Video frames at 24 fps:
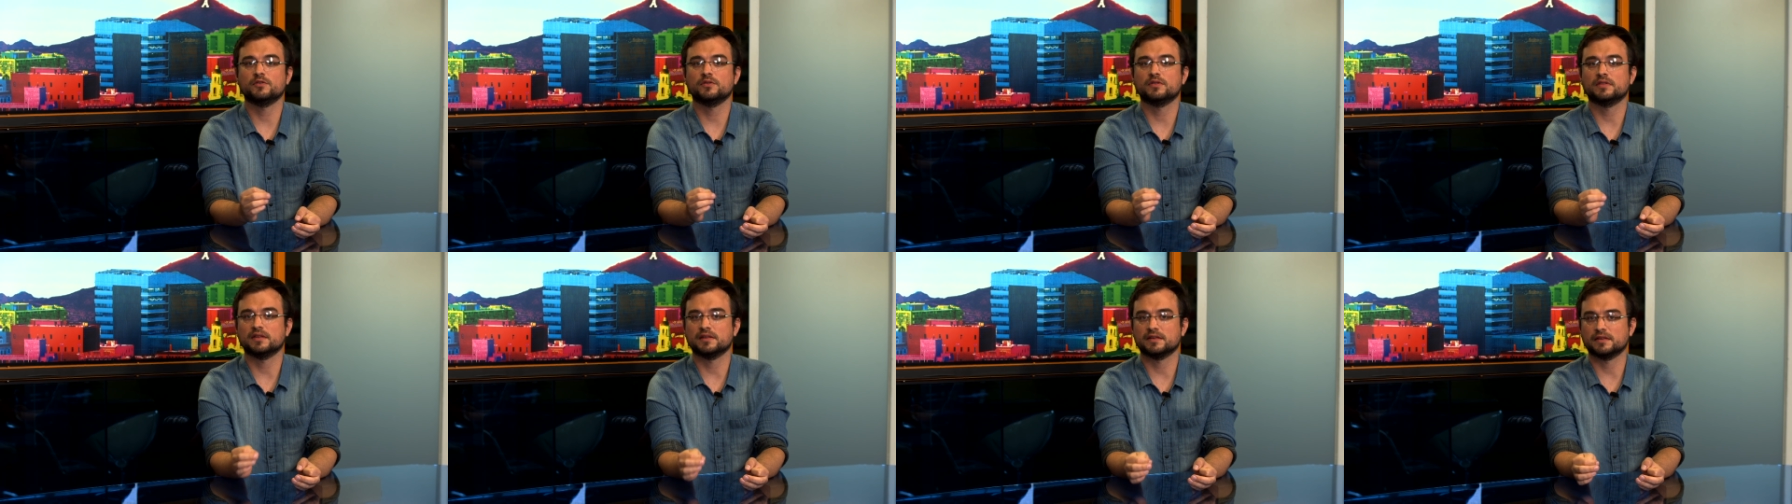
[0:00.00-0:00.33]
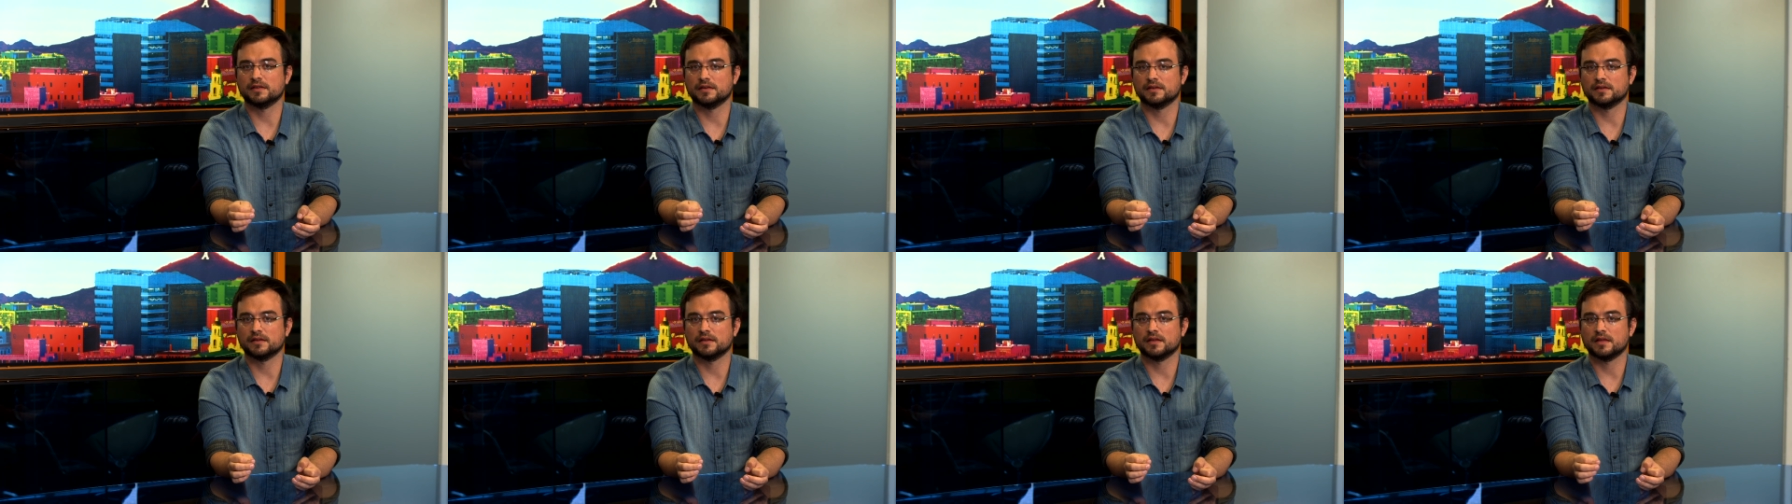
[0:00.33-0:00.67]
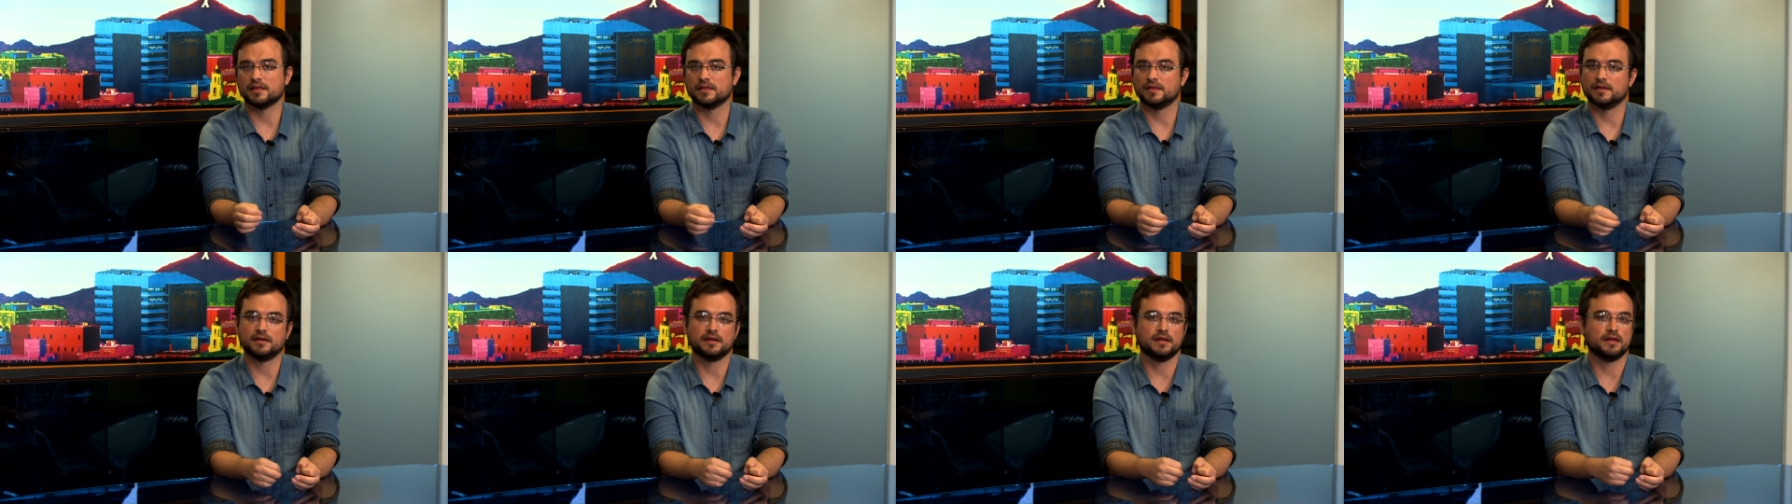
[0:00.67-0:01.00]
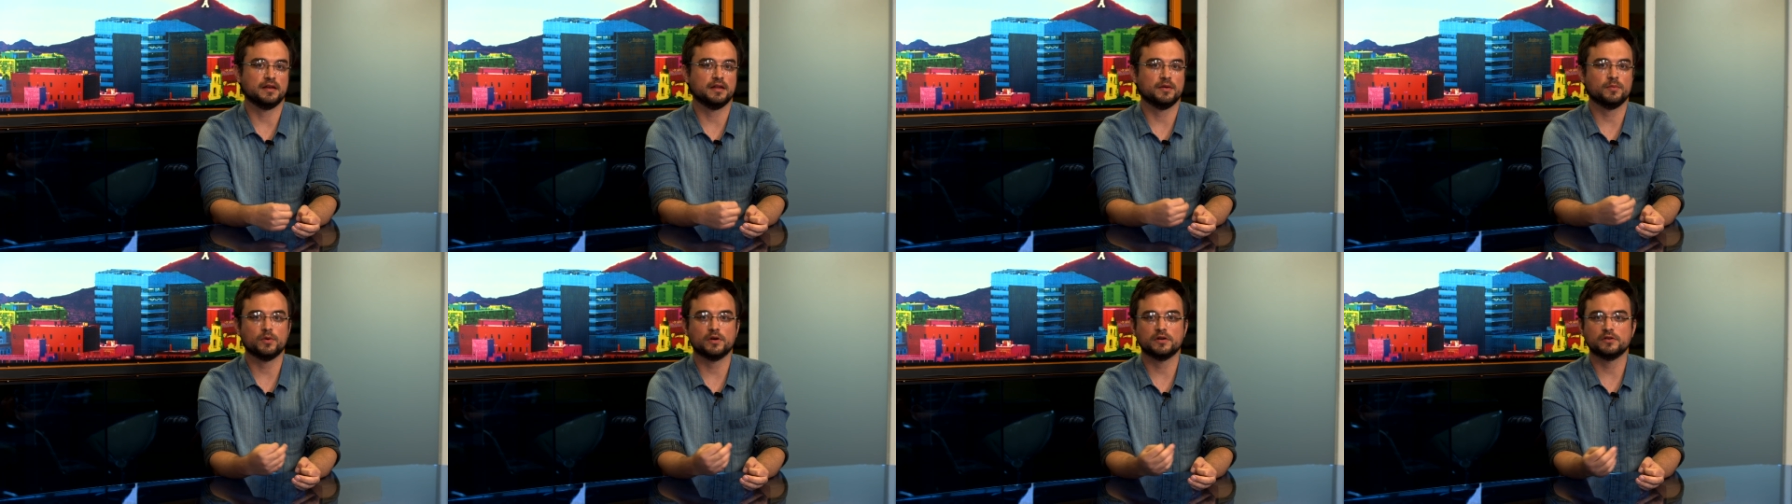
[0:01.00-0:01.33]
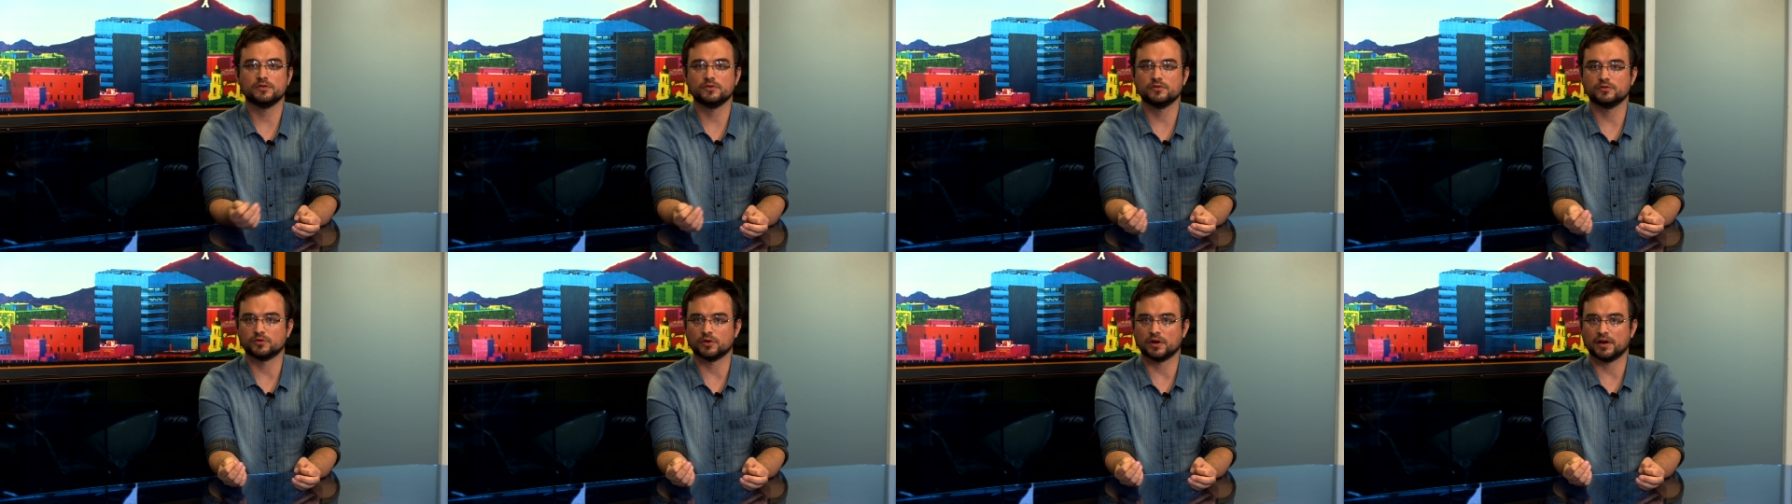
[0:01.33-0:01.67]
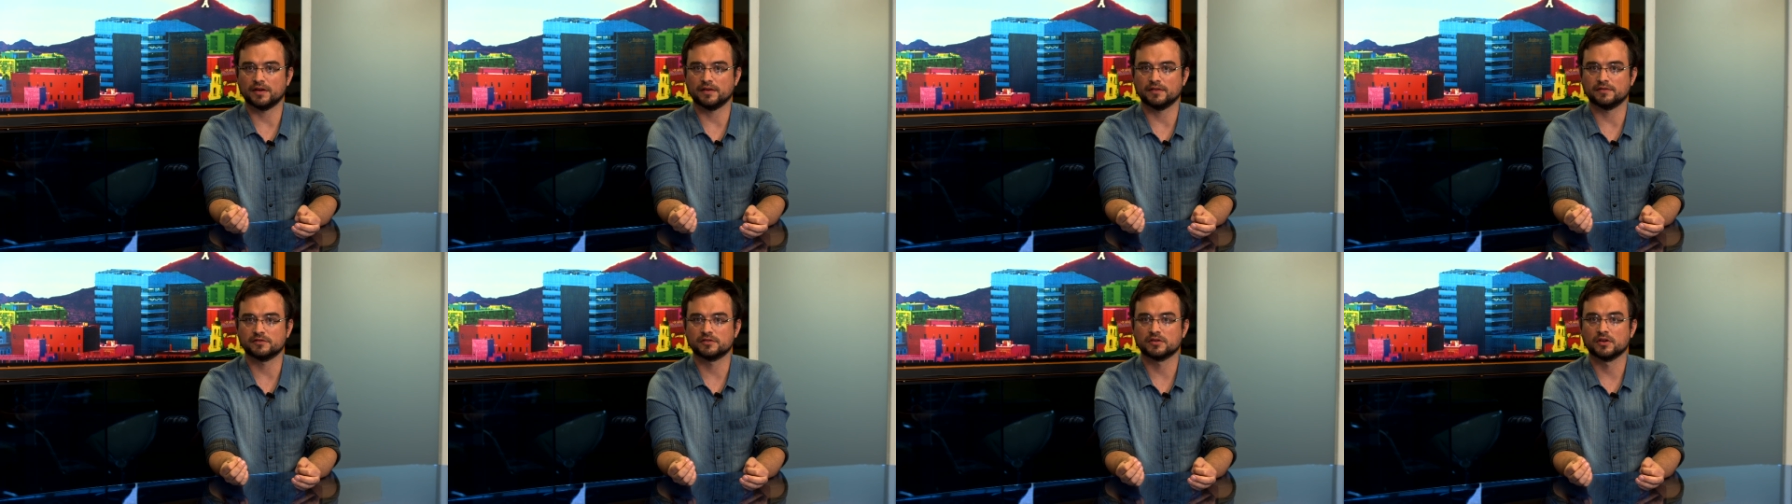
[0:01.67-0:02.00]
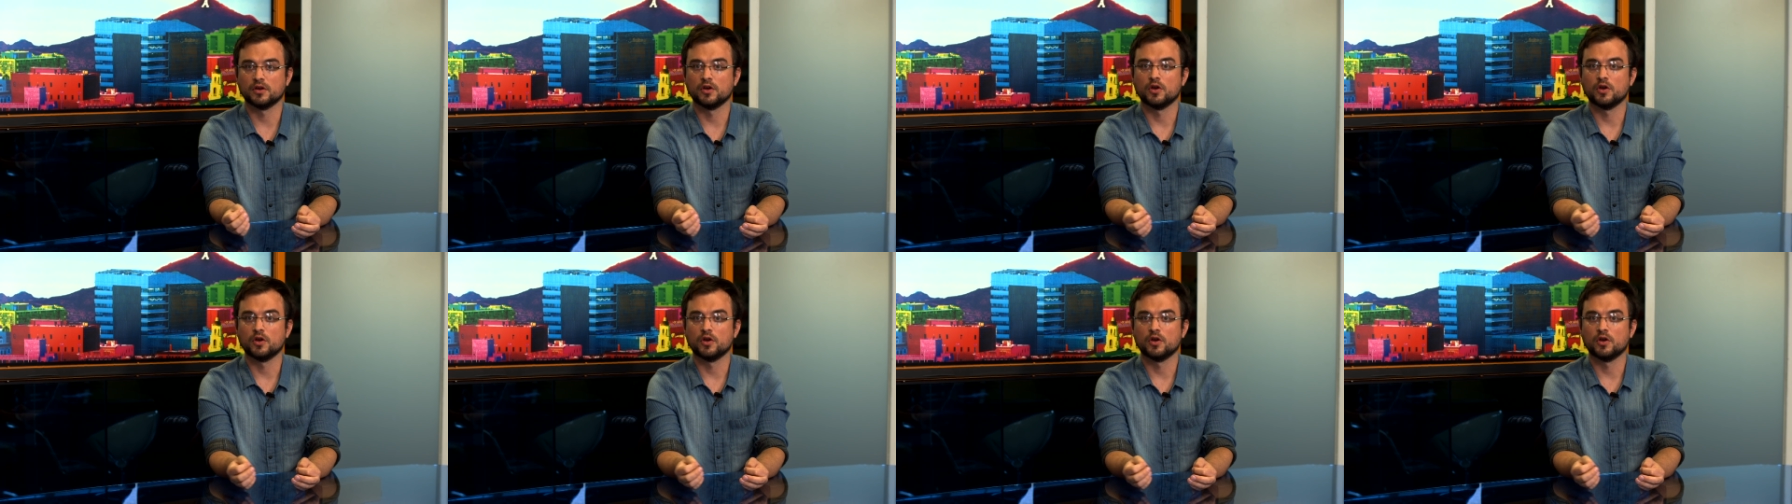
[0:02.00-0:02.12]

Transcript: thinking that anyone who drives